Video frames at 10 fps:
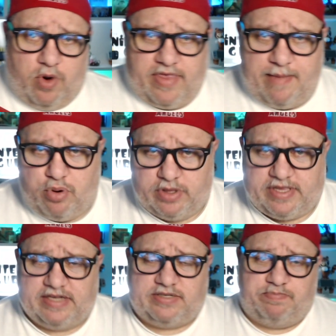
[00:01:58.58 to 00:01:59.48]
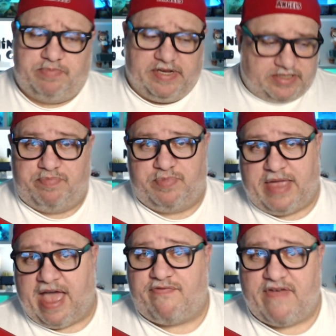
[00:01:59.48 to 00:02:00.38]
they put this
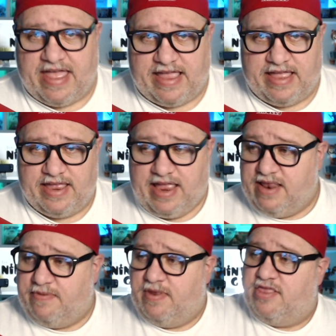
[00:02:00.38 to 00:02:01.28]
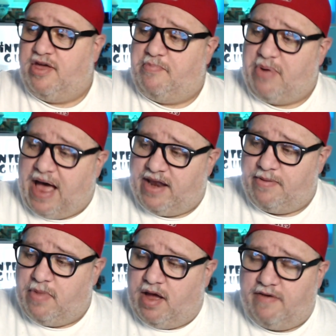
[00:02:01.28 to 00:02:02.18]
cafe in the
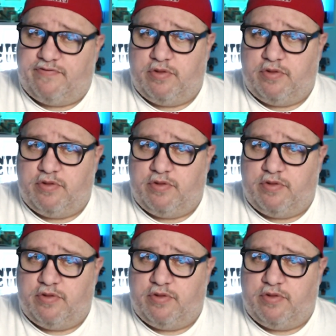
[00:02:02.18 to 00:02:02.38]
bottom of the